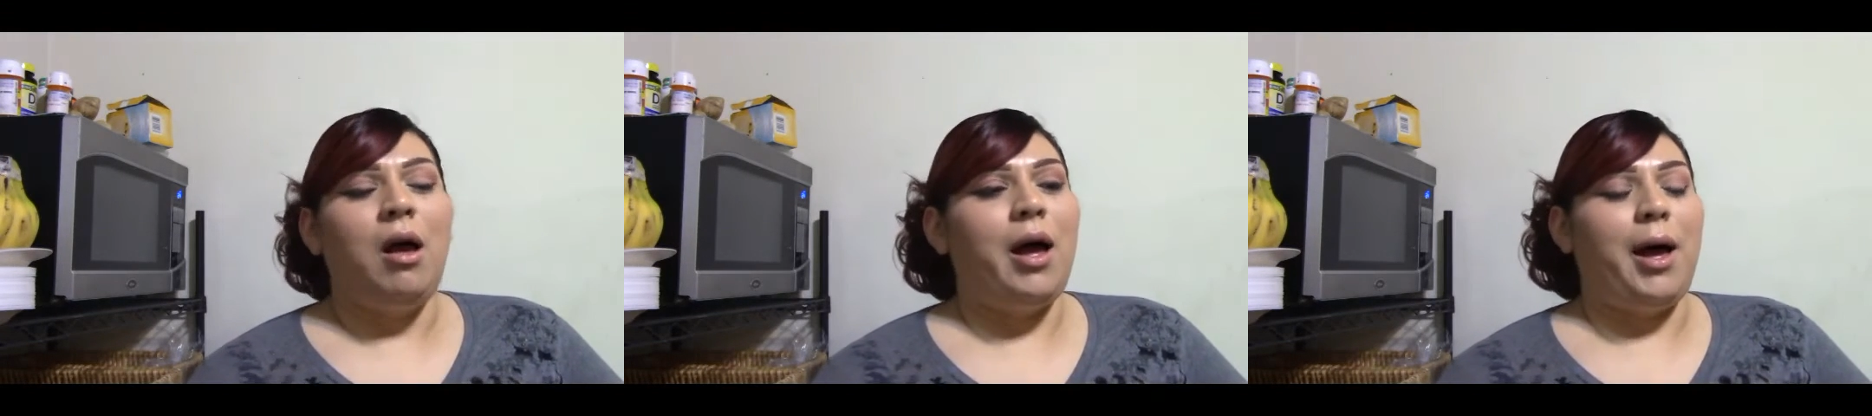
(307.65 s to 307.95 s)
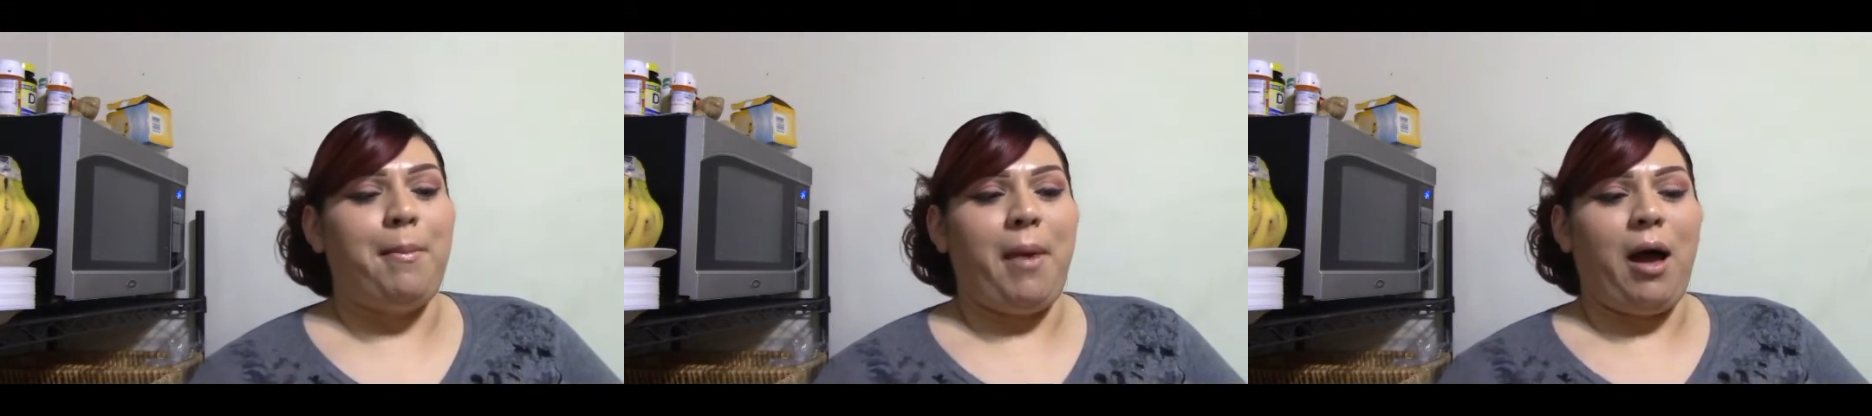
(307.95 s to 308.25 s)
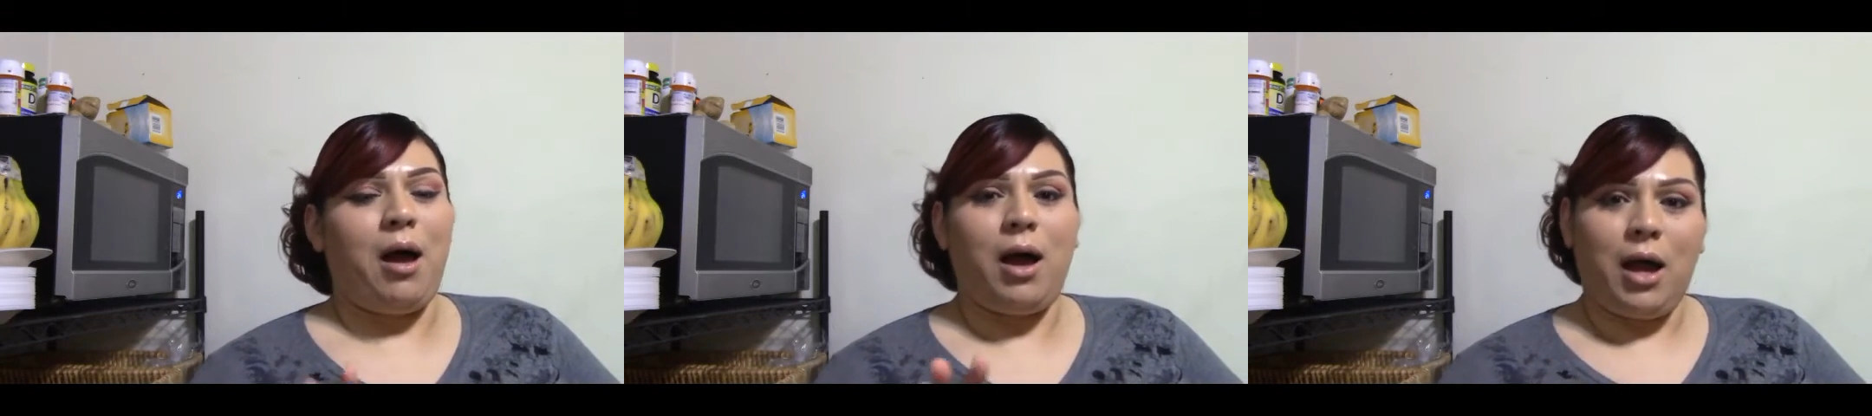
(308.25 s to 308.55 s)
Um,
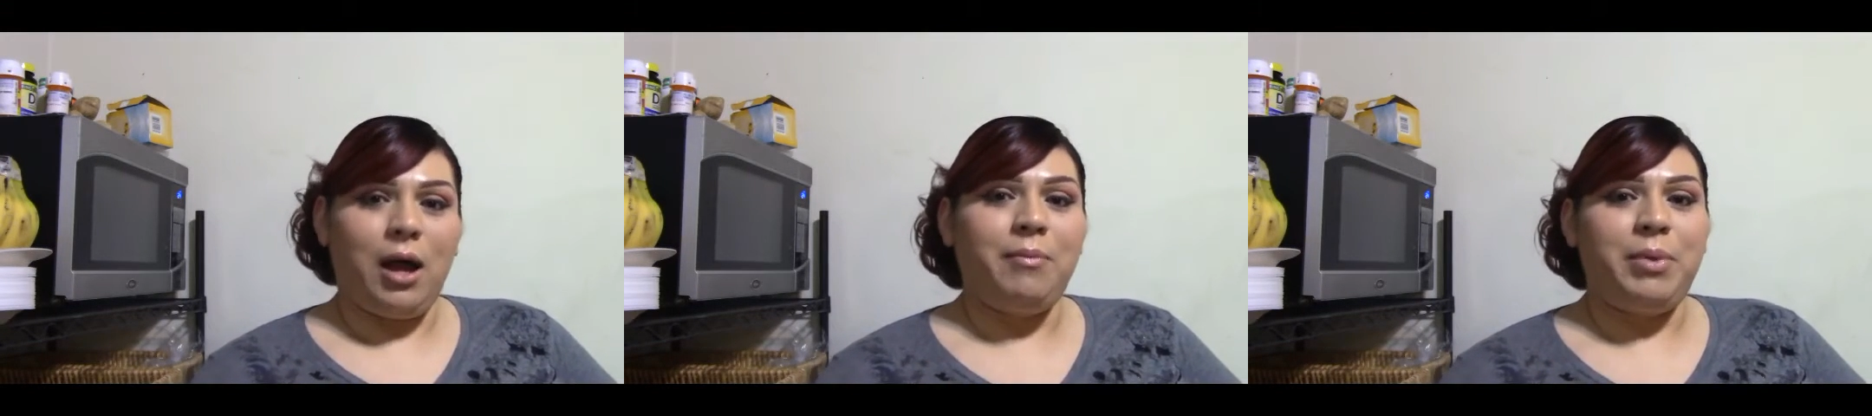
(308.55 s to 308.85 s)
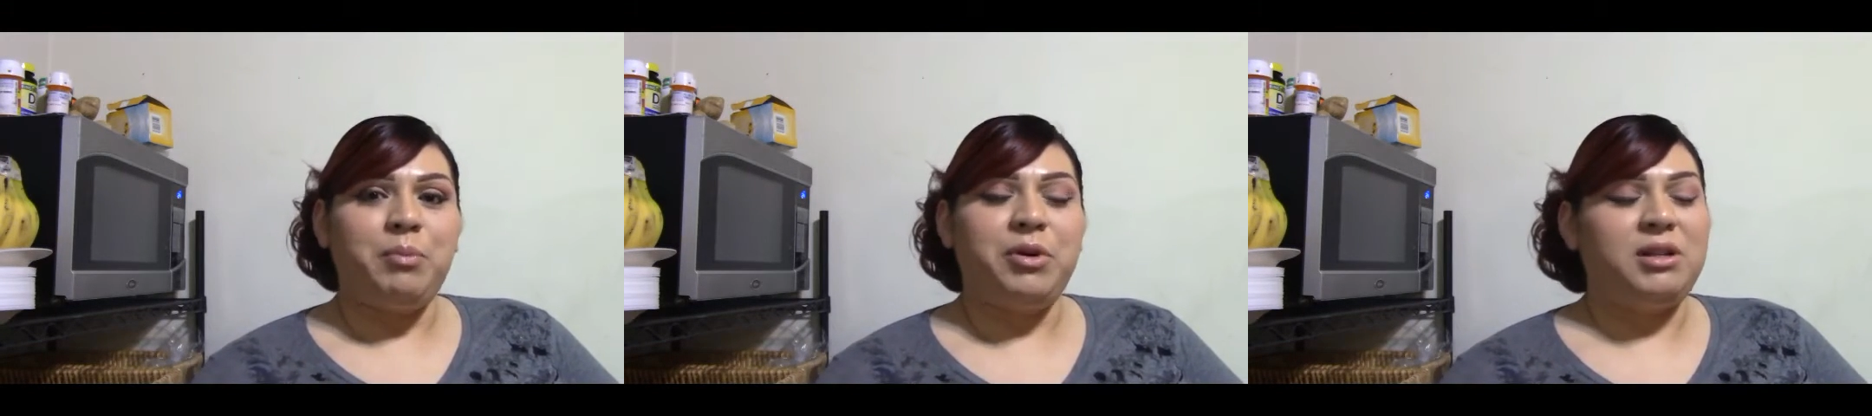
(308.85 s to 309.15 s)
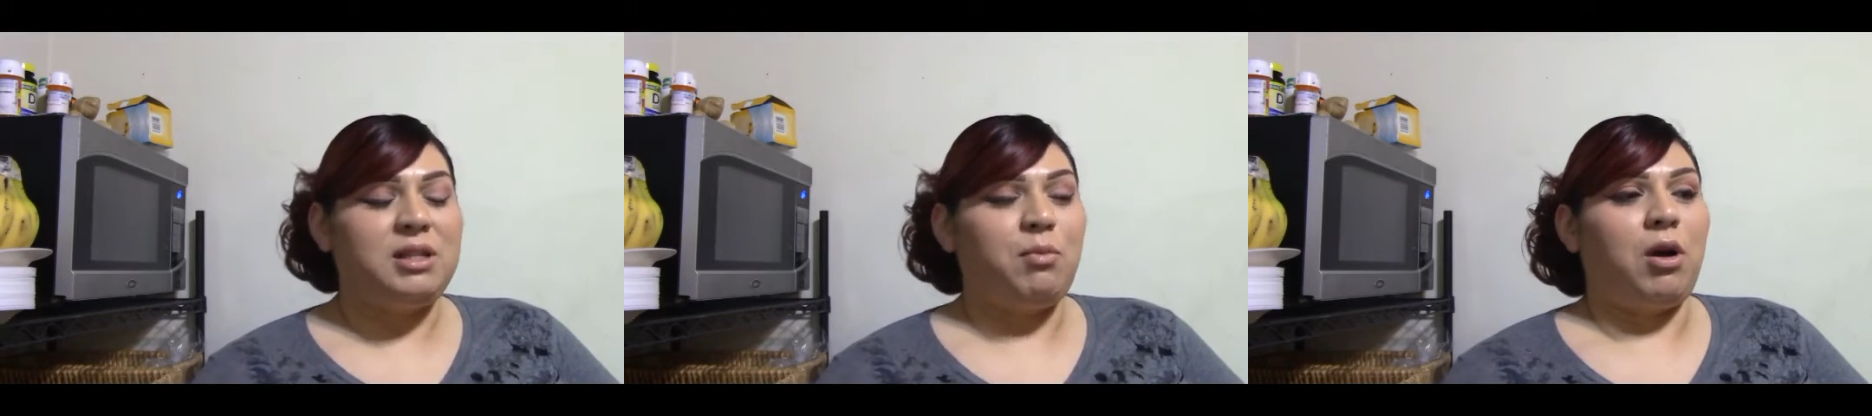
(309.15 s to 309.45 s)
I've been pretty
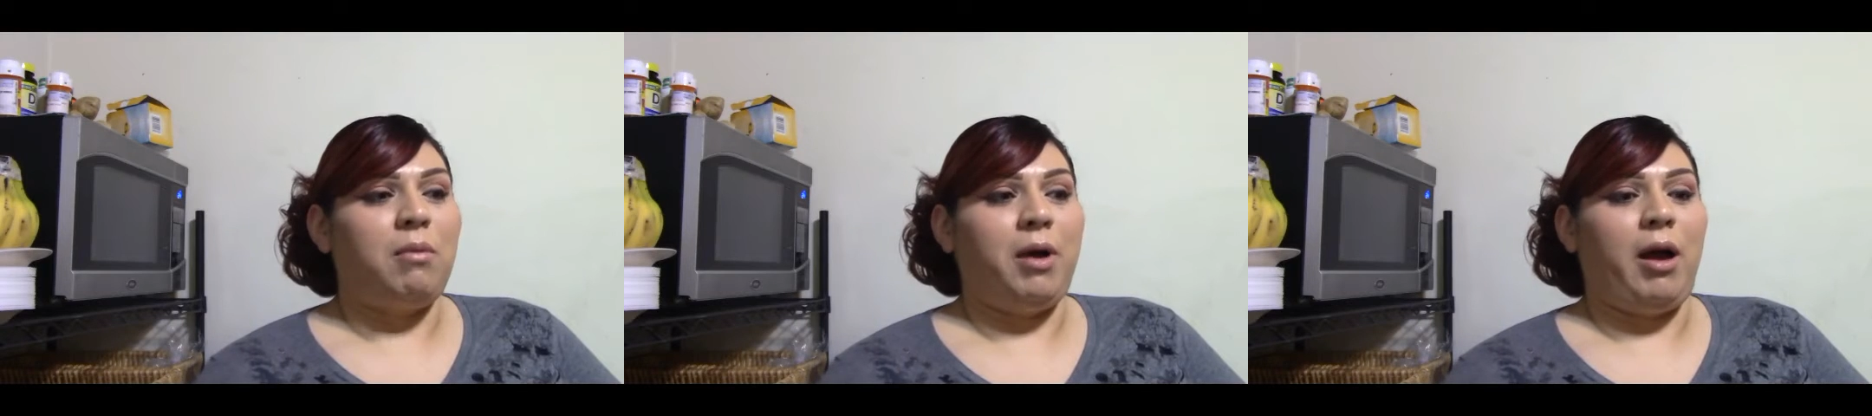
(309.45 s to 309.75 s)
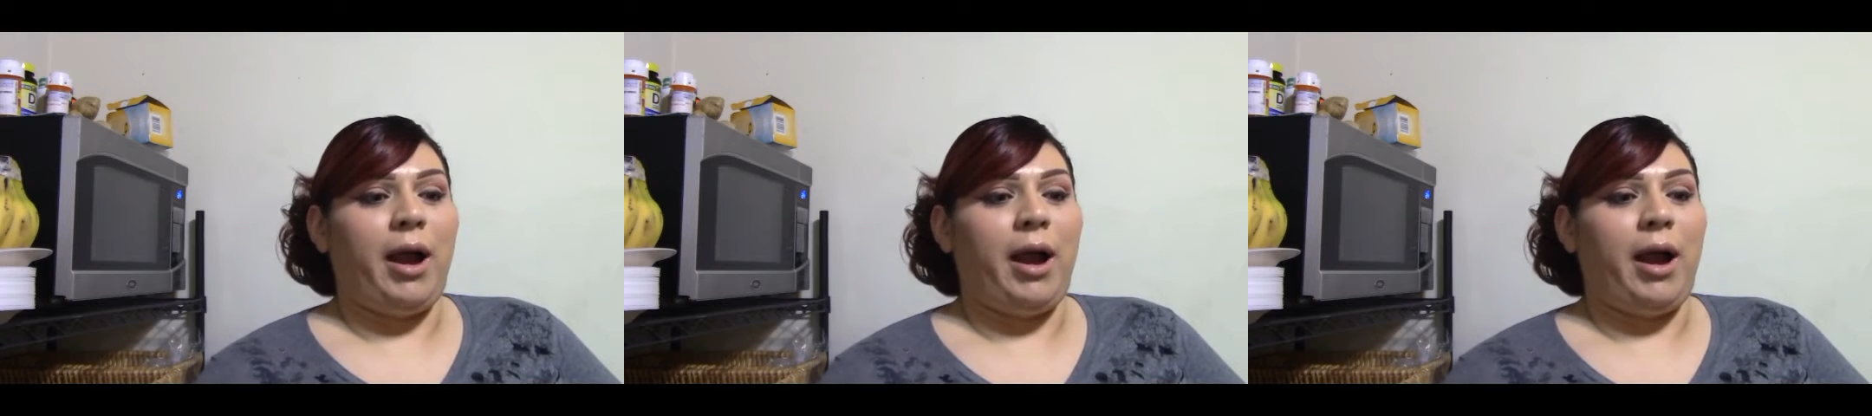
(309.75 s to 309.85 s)
smart about,